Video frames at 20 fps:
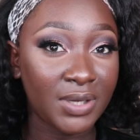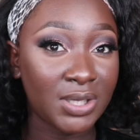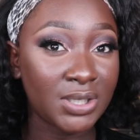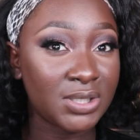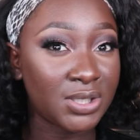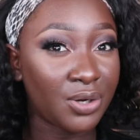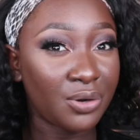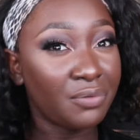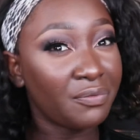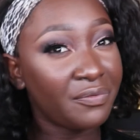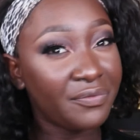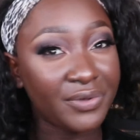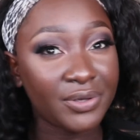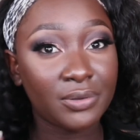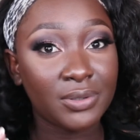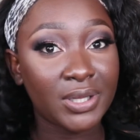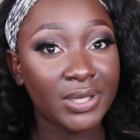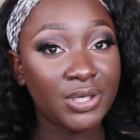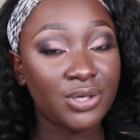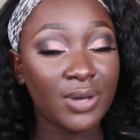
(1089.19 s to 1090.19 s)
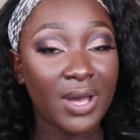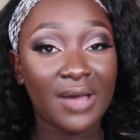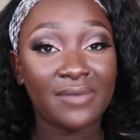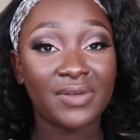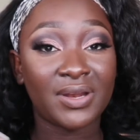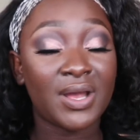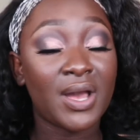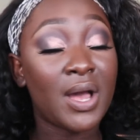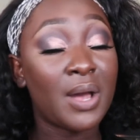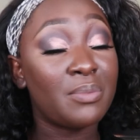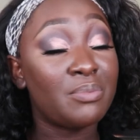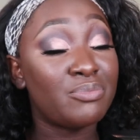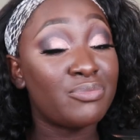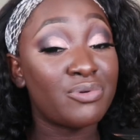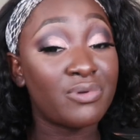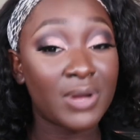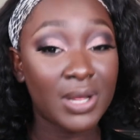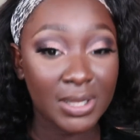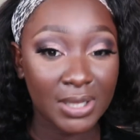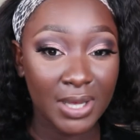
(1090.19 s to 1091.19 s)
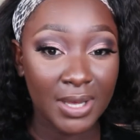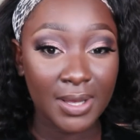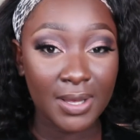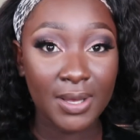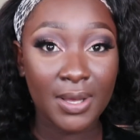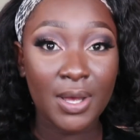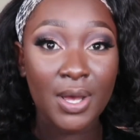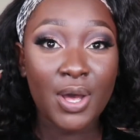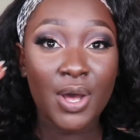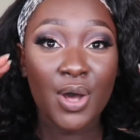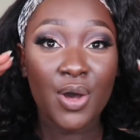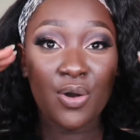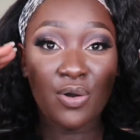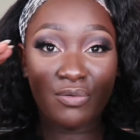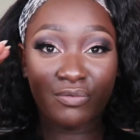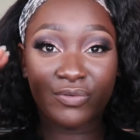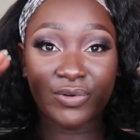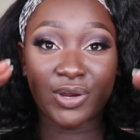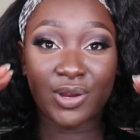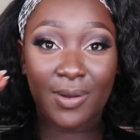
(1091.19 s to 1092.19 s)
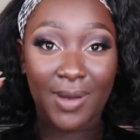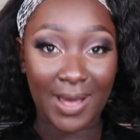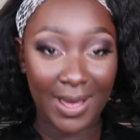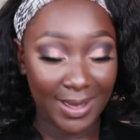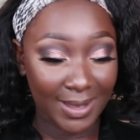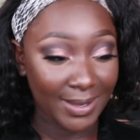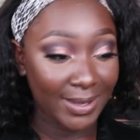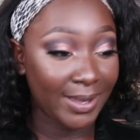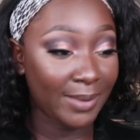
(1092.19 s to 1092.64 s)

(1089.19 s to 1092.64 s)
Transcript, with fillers: They don't feel like you have an umbrella over your eye.